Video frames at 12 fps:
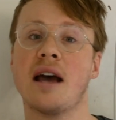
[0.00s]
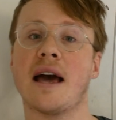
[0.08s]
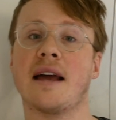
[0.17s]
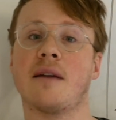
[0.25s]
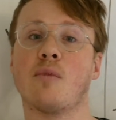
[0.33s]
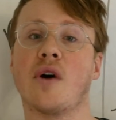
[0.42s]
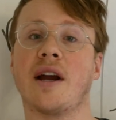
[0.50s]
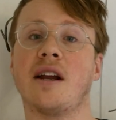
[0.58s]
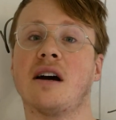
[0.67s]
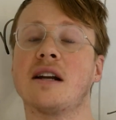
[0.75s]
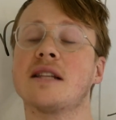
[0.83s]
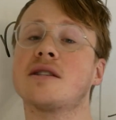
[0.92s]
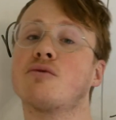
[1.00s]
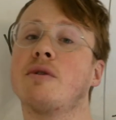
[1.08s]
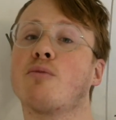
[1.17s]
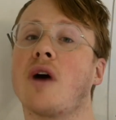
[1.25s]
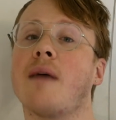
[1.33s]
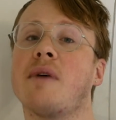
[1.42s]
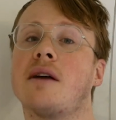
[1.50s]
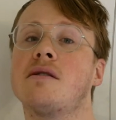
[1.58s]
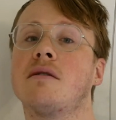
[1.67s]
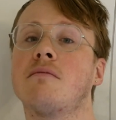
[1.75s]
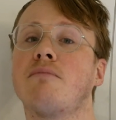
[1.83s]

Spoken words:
and a moiety on its 3' end.